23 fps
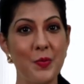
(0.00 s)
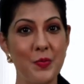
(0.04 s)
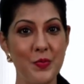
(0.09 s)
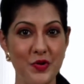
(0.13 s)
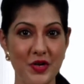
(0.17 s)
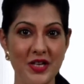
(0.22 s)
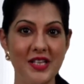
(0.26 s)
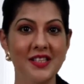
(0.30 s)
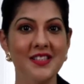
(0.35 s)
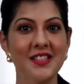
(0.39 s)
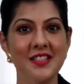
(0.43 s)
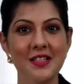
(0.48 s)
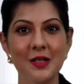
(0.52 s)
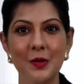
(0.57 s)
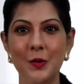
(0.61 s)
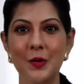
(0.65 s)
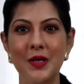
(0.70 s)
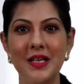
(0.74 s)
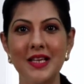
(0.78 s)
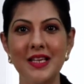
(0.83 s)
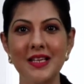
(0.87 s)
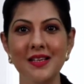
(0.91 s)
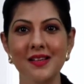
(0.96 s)
Breathe
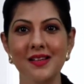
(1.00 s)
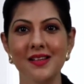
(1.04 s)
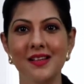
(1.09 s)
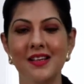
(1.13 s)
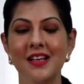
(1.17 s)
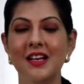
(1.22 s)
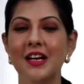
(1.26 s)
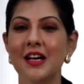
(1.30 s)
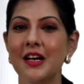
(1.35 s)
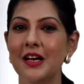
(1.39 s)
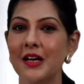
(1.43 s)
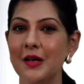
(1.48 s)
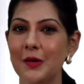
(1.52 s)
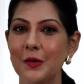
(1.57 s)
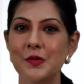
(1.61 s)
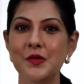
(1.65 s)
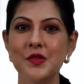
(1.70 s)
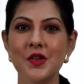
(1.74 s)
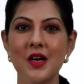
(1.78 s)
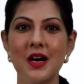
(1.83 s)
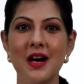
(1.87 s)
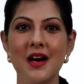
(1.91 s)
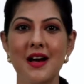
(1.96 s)
slowly, close
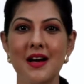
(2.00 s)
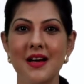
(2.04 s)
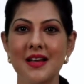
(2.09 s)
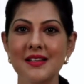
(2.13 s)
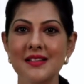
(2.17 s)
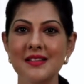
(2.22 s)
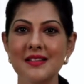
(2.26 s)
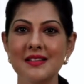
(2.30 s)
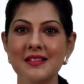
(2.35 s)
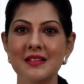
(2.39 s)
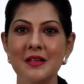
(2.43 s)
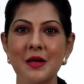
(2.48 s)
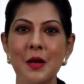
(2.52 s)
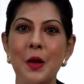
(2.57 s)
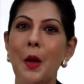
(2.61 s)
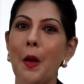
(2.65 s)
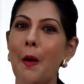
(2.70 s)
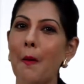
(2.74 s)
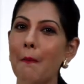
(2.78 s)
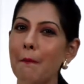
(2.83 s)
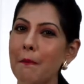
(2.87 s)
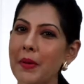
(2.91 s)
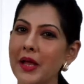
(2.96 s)
your eyes,
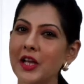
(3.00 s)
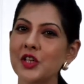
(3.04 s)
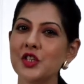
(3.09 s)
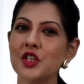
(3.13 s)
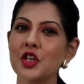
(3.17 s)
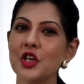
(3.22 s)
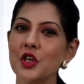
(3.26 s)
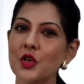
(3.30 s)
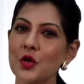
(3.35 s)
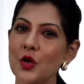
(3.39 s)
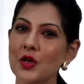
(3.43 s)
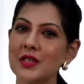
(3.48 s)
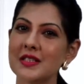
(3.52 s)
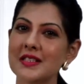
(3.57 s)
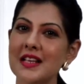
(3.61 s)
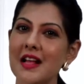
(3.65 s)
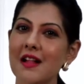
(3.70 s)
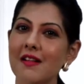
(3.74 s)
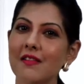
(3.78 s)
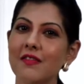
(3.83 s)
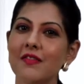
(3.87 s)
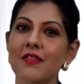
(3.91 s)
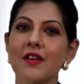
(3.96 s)
picture
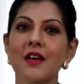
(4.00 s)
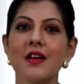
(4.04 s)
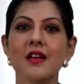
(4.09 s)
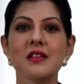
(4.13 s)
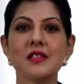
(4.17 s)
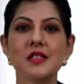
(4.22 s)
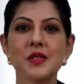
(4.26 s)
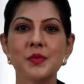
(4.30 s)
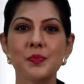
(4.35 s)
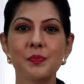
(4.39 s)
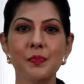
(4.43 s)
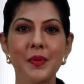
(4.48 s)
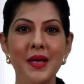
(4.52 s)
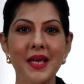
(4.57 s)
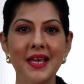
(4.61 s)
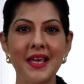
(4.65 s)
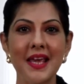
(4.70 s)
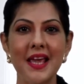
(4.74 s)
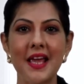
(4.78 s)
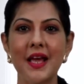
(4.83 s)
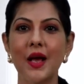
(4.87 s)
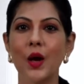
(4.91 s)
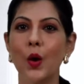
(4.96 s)
yourself
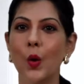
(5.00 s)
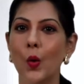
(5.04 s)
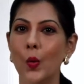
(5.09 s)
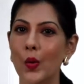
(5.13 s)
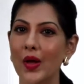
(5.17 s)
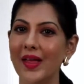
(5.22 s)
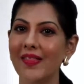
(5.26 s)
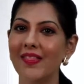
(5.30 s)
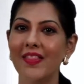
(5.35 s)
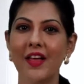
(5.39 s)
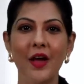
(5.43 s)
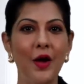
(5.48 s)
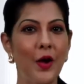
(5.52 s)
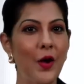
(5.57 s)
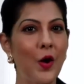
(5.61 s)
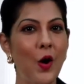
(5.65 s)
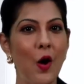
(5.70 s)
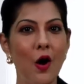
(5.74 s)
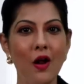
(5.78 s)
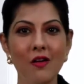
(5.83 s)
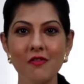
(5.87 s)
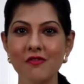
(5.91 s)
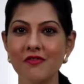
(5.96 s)
speaking with
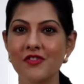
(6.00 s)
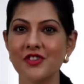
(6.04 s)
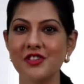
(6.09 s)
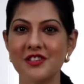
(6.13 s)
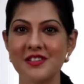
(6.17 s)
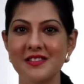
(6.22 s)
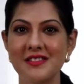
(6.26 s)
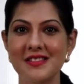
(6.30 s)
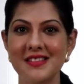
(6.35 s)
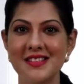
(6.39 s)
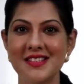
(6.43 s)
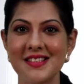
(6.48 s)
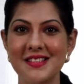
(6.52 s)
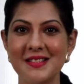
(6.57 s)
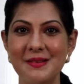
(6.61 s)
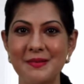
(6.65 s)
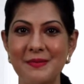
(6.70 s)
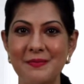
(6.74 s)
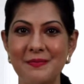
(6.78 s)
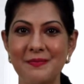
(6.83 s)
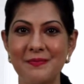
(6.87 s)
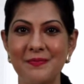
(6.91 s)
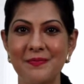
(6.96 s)
confidence.
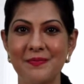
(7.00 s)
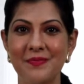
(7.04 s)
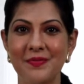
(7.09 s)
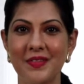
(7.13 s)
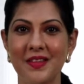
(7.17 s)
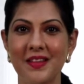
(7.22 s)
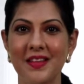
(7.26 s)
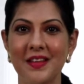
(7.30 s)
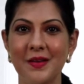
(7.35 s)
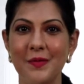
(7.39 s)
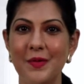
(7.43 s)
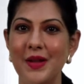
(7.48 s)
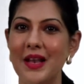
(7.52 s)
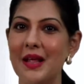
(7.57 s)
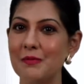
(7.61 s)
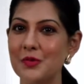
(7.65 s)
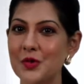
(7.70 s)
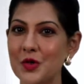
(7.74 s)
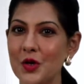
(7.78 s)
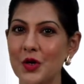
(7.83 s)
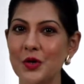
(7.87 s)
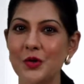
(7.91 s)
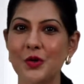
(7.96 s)
Well,
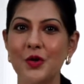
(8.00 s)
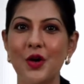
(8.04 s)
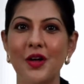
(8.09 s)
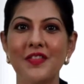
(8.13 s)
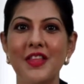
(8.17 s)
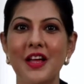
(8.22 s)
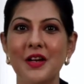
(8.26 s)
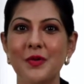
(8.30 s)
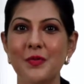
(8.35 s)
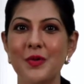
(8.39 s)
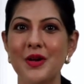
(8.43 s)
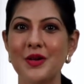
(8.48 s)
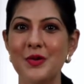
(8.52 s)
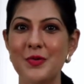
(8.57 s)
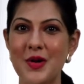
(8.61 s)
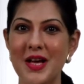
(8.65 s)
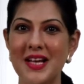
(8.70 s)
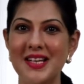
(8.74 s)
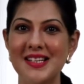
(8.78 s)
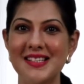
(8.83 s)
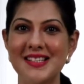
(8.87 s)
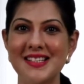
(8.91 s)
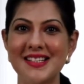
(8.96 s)
I'm sure you got that one
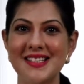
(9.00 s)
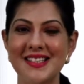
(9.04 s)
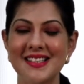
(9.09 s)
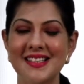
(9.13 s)
right.